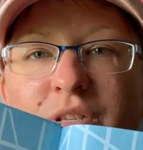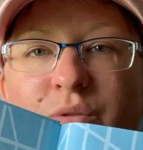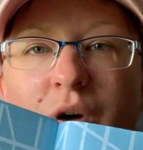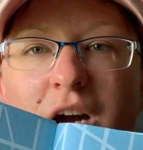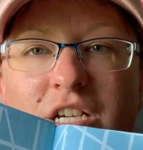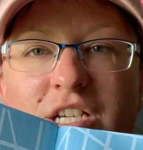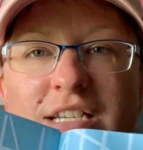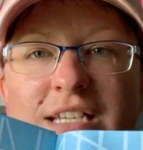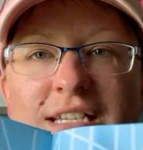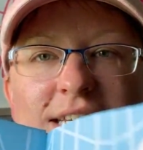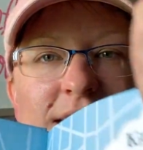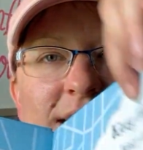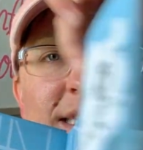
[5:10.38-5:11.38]
one's
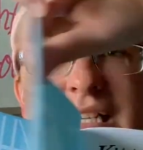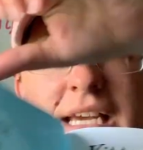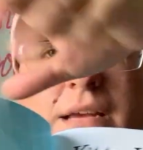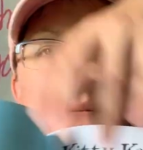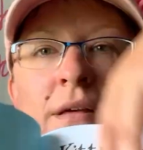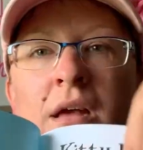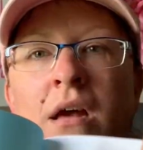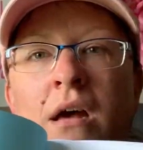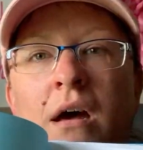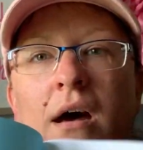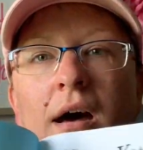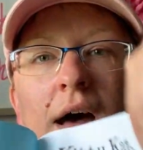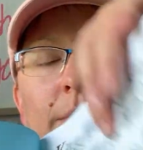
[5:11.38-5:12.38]
Washington, D.C.,
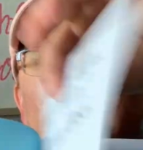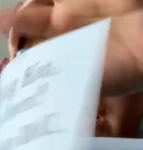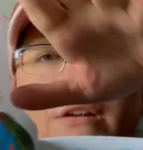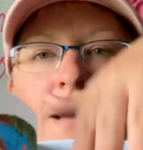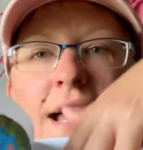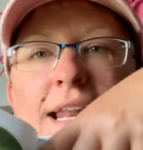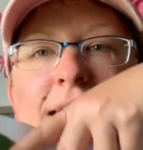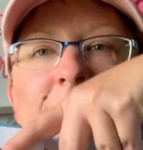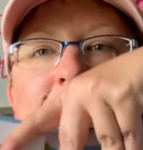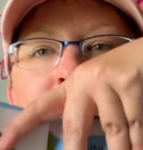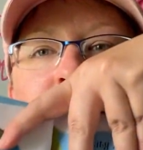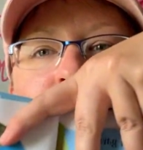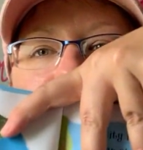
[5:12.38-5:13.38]
and you kind of
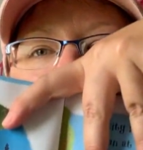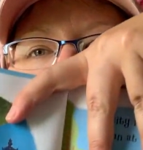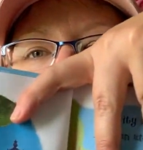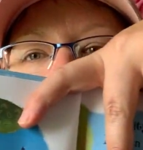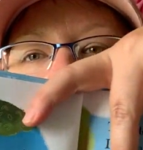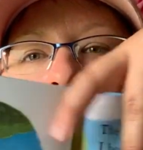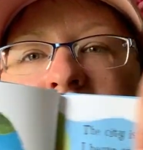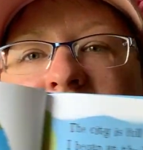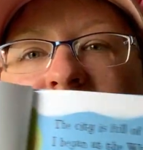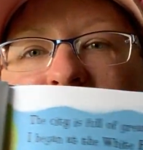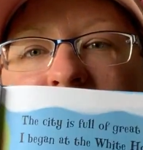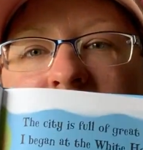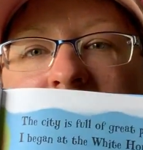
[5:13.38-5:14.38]
get into it, and it has
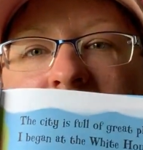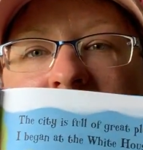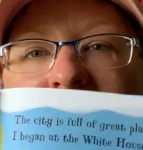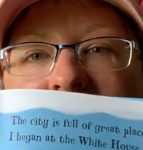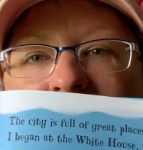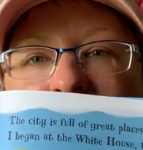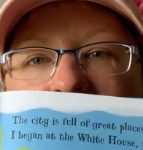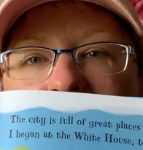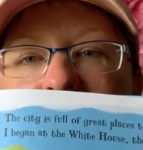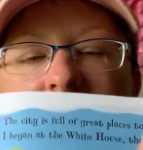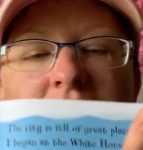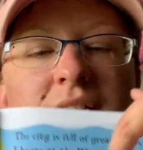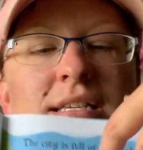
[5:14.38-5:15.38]
some really nice
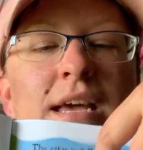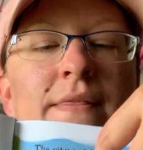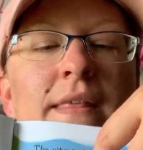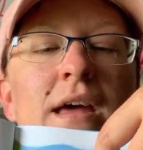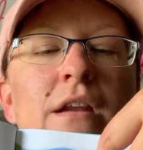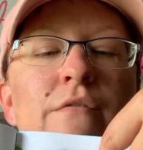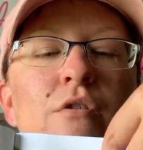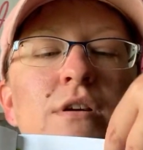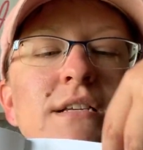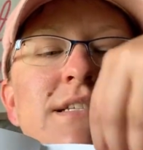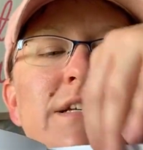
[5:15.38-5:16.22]
images, and then, of course,